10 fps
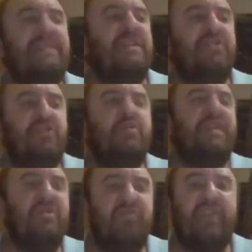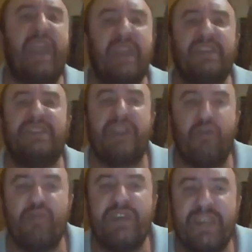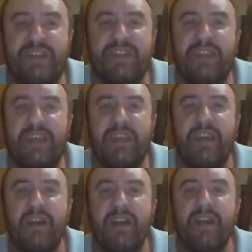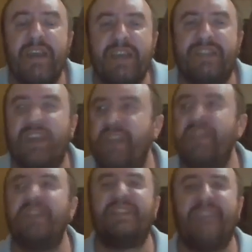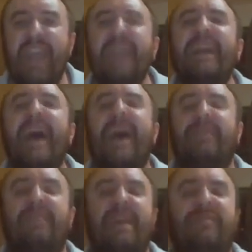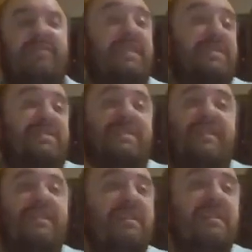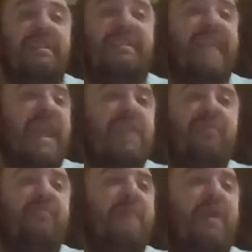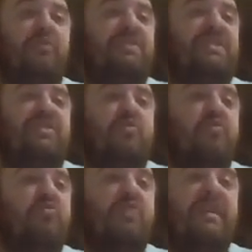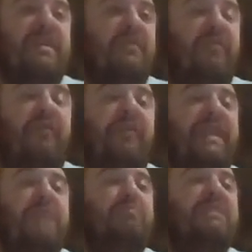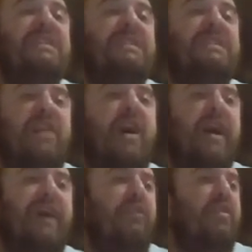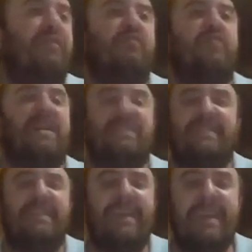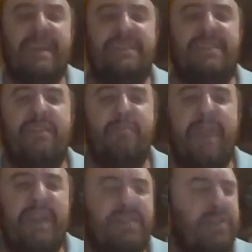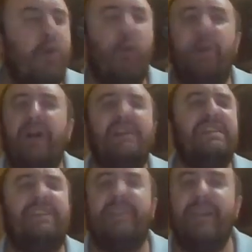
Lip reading: that you can take seriously is going to say that this Dave Meltzer flippy style of wrestling is the best. Nobody